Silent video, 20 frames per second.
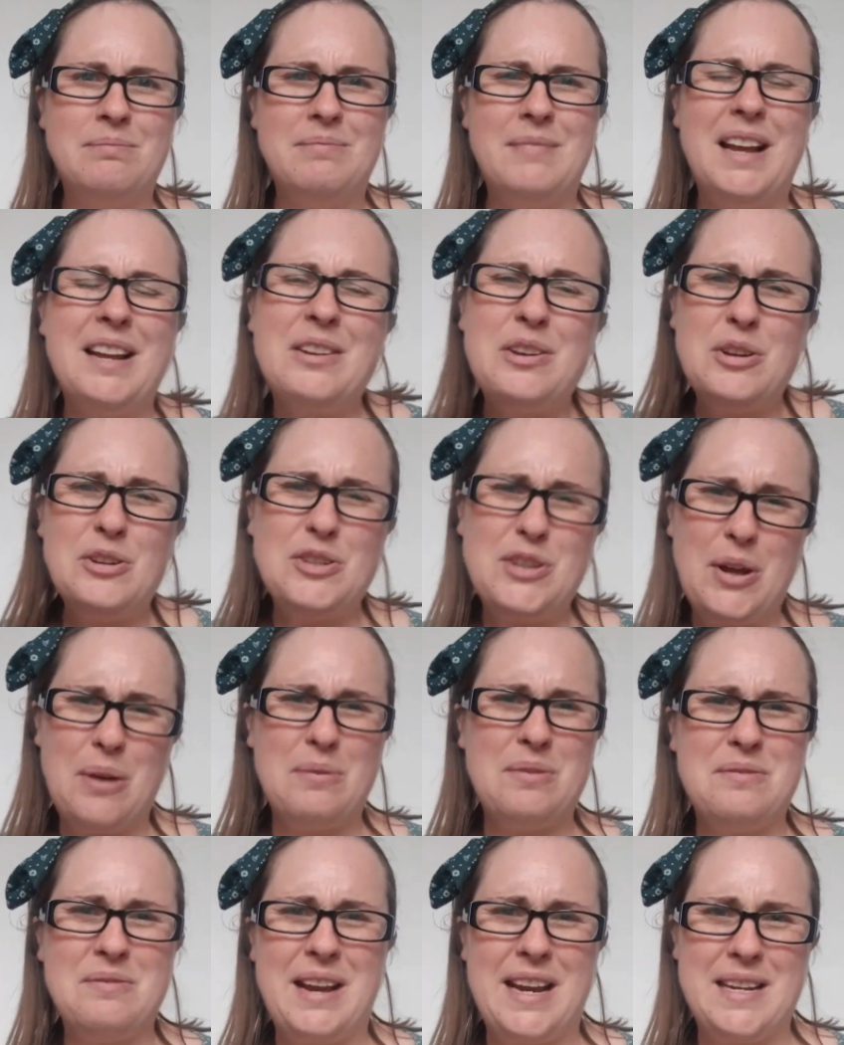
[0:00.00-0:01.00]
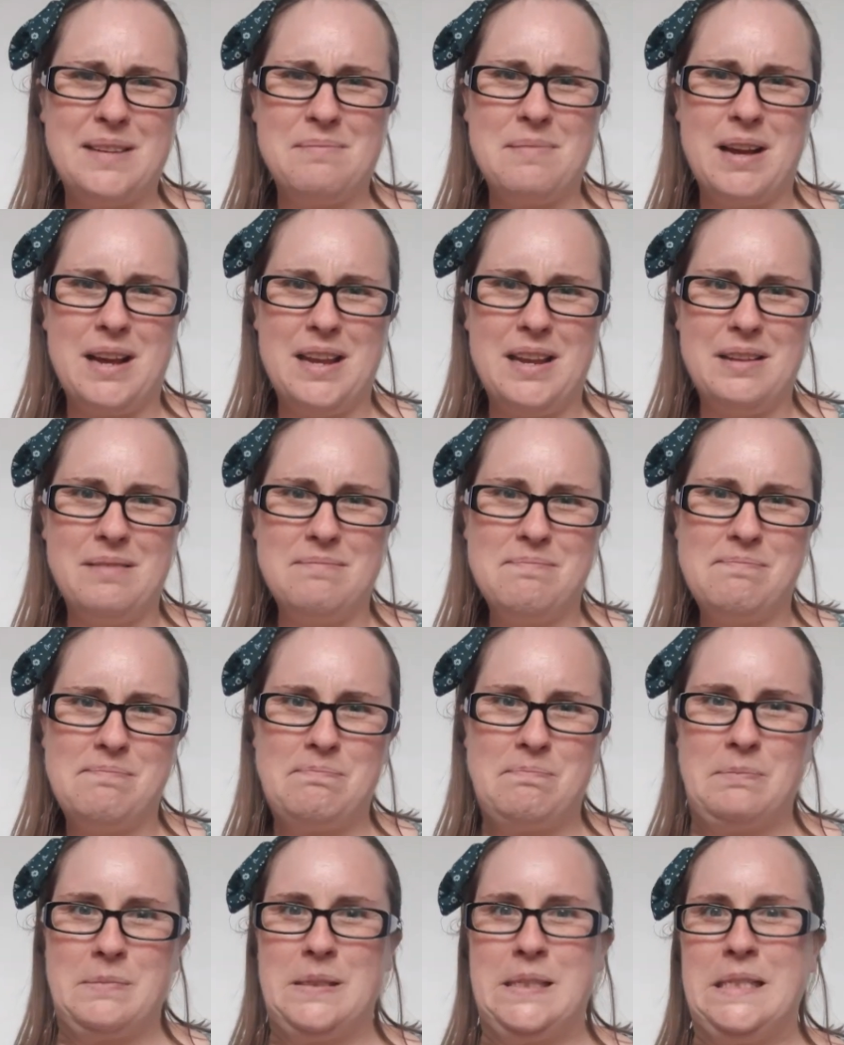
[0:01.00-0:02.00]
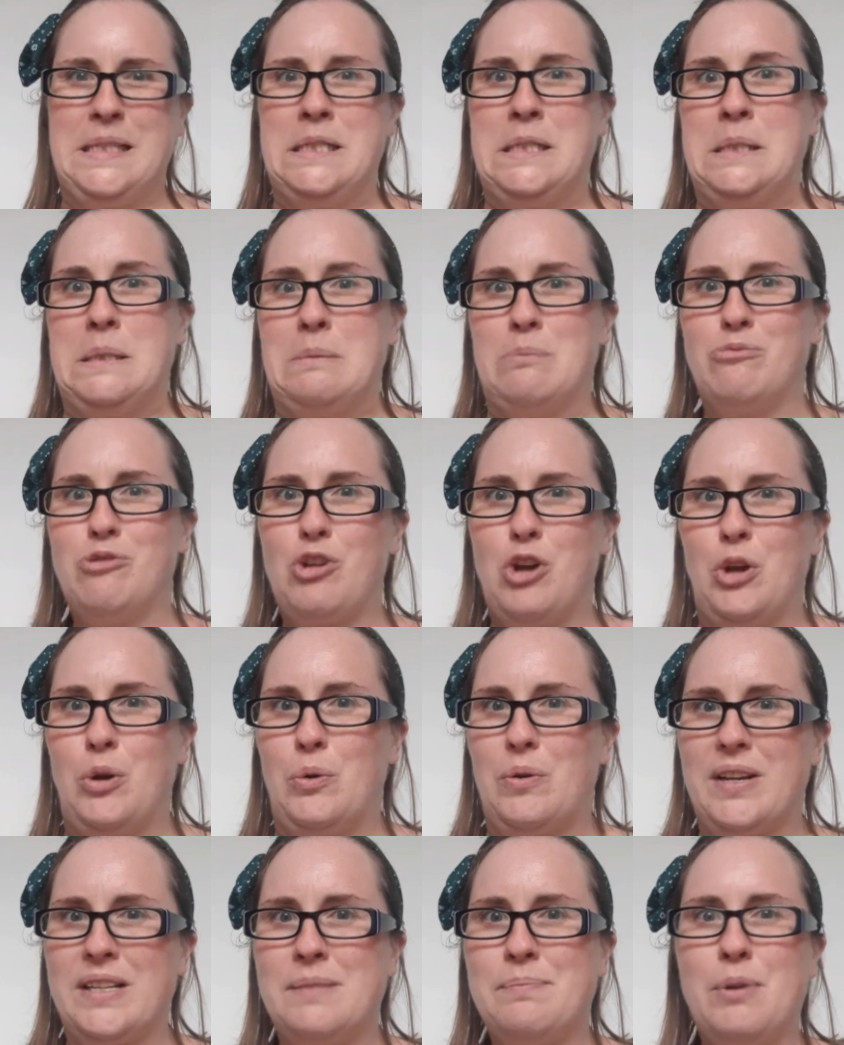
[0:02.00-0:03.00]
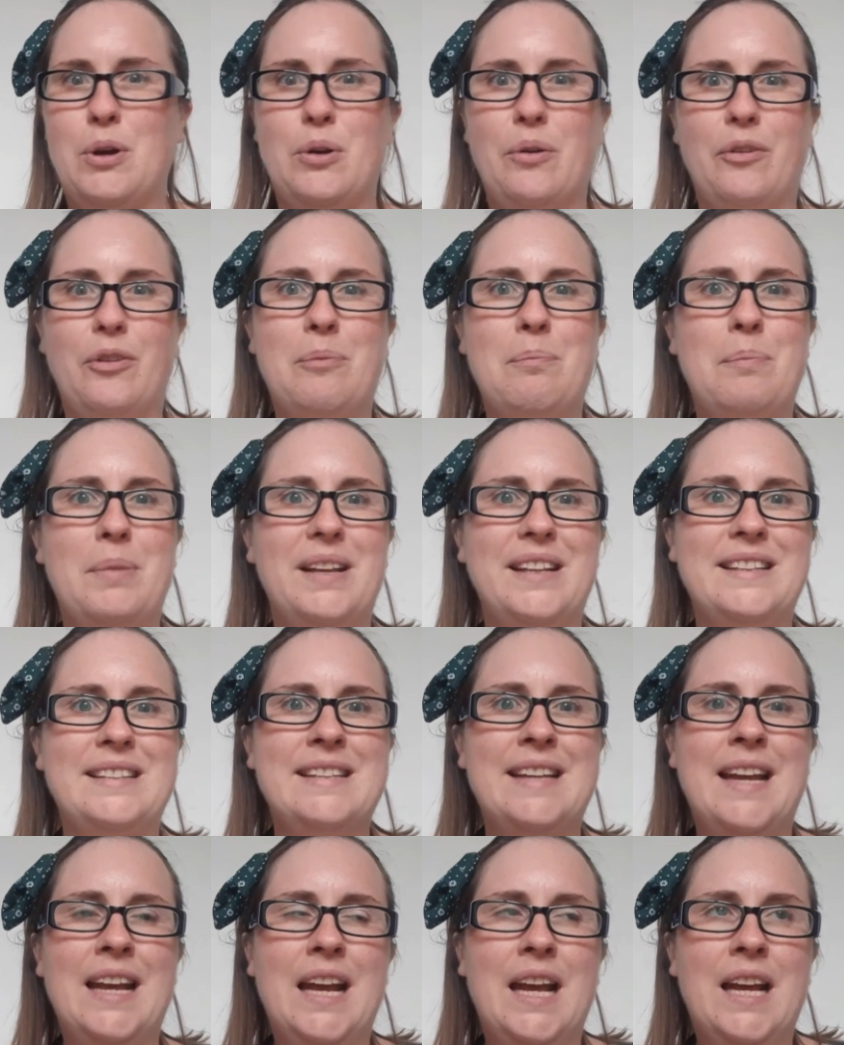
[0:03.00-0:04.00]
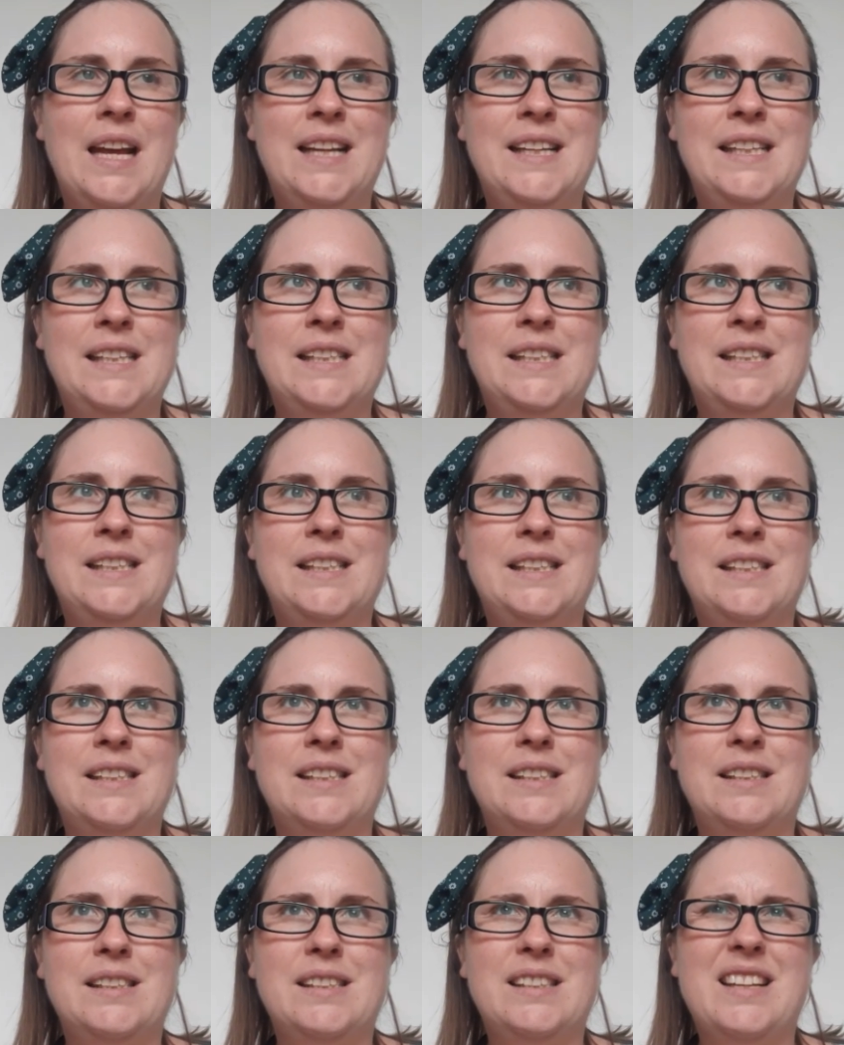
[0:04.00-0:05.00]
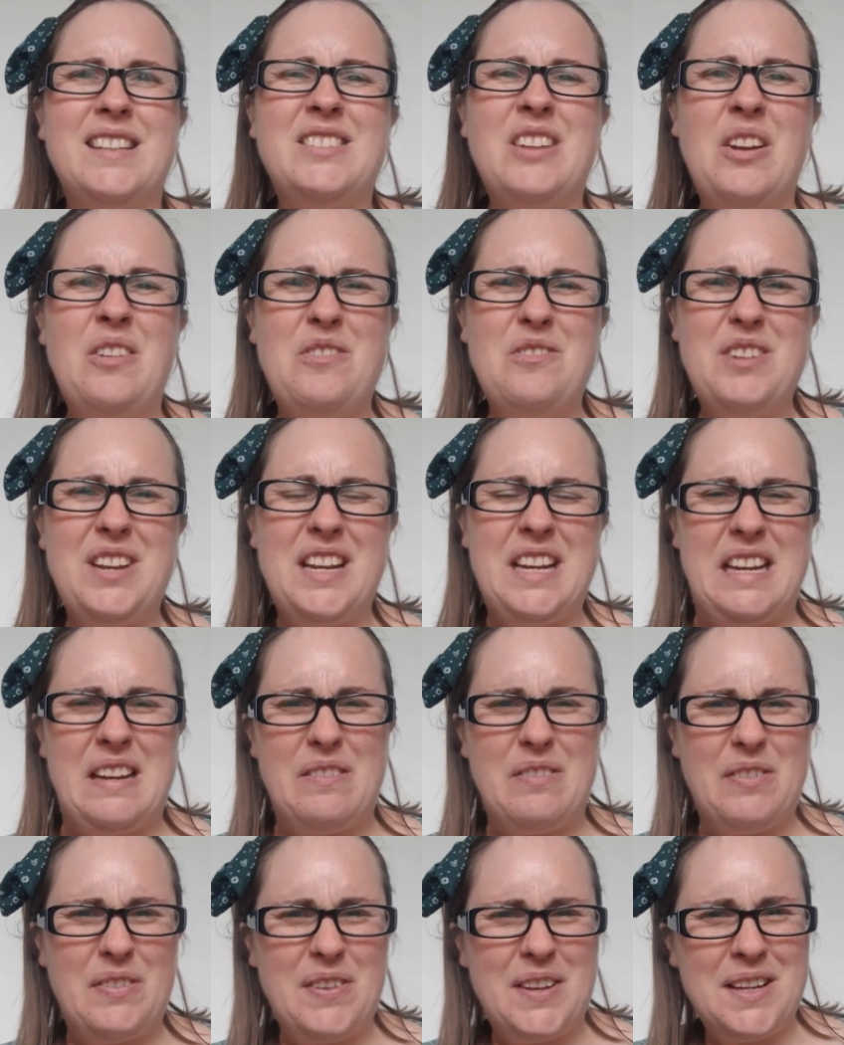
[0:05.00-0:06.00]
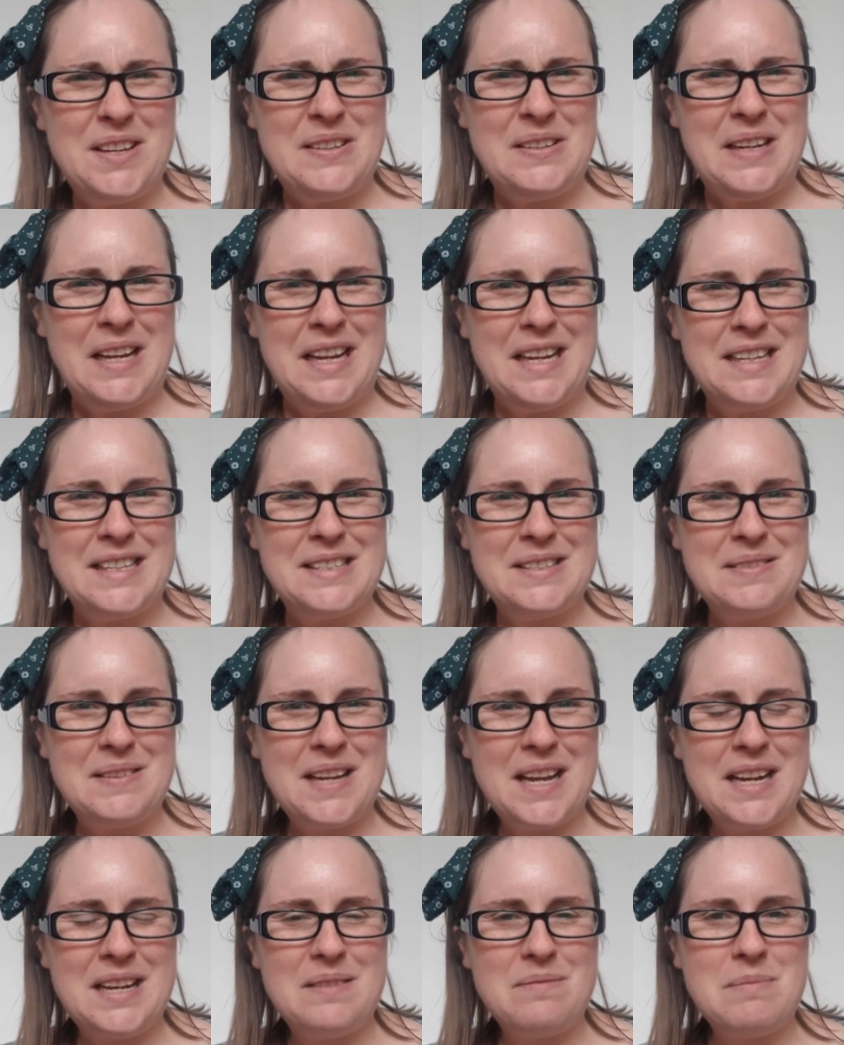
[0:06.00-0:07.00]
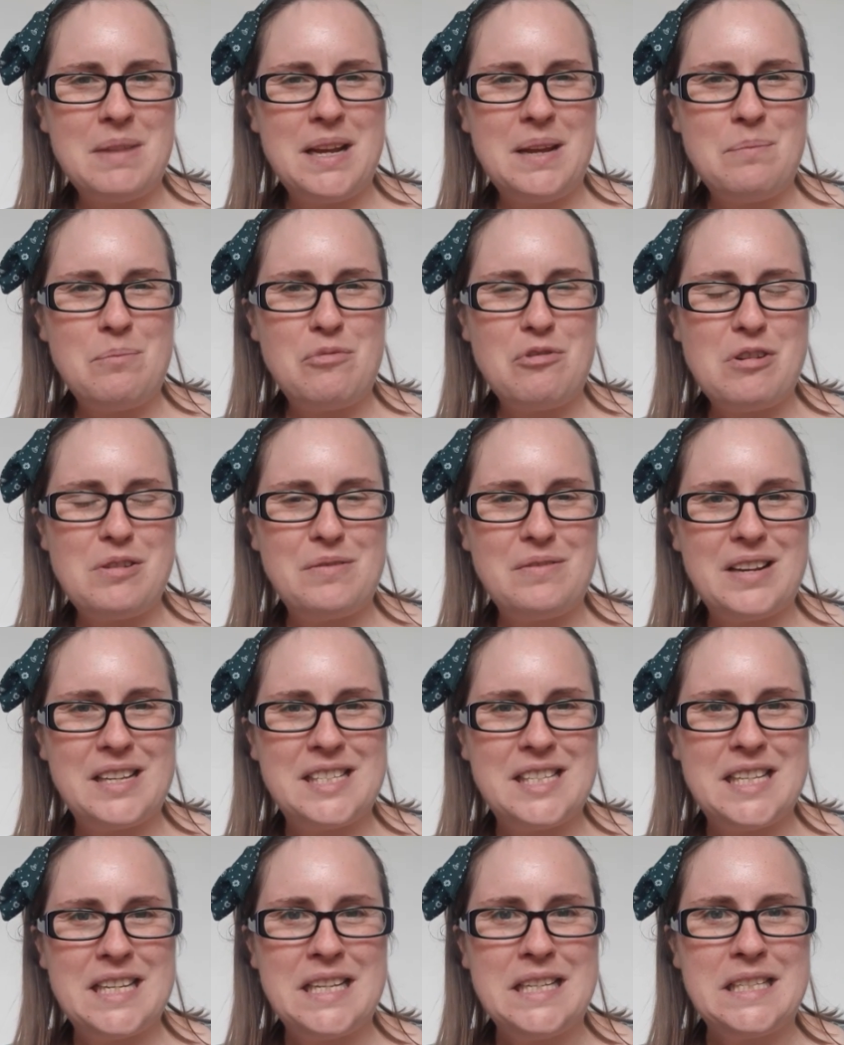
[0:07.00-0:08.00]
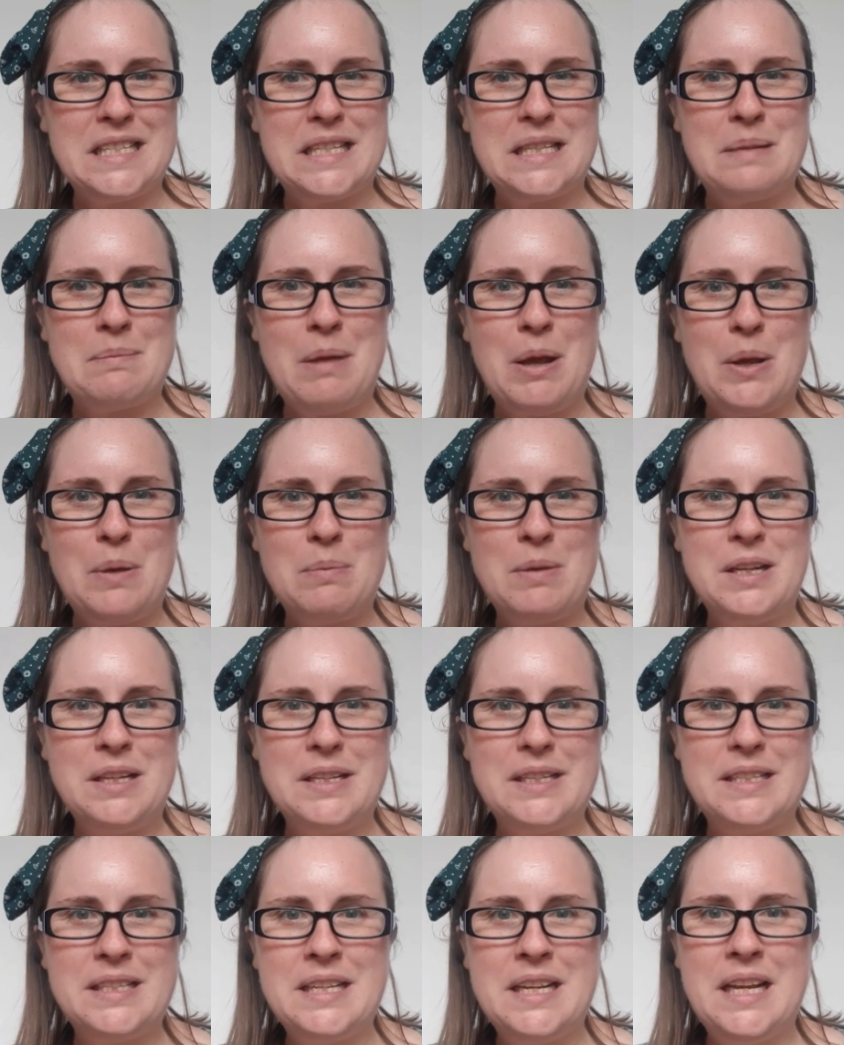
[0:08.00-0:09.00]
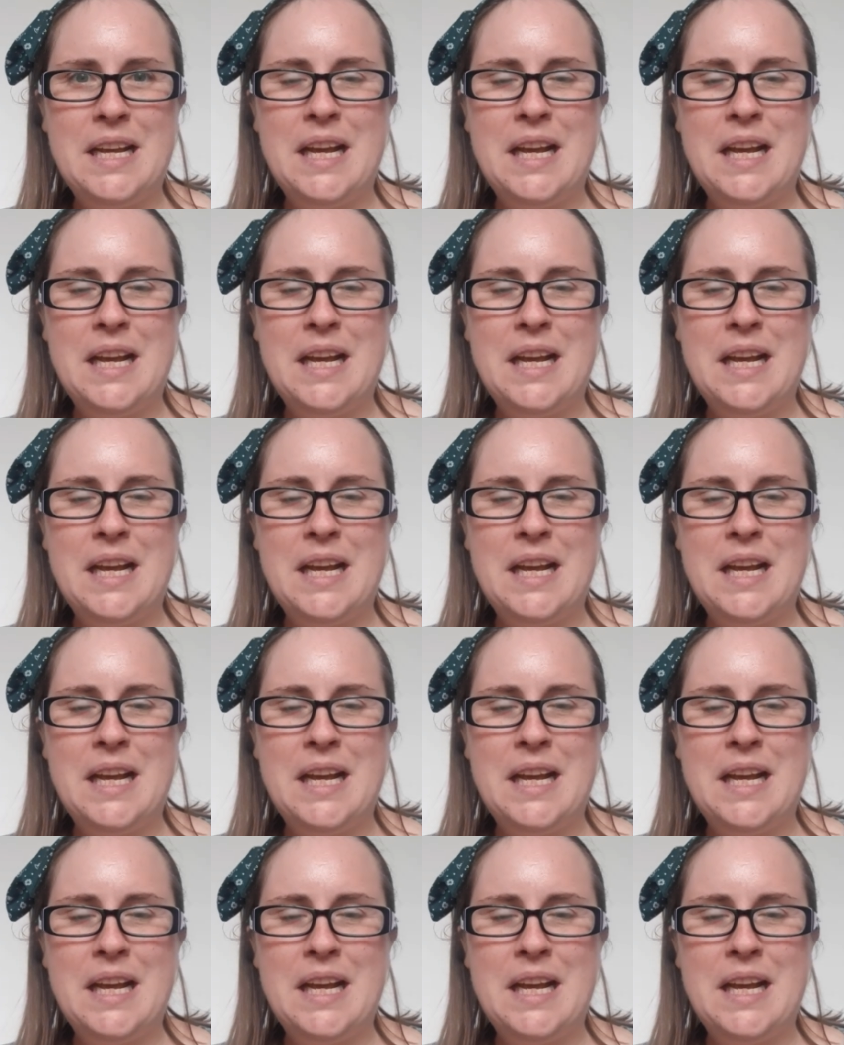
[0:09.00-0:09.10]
I could go and raid my in progress box, but I don't really feel like doing any of my in progress things at the moment.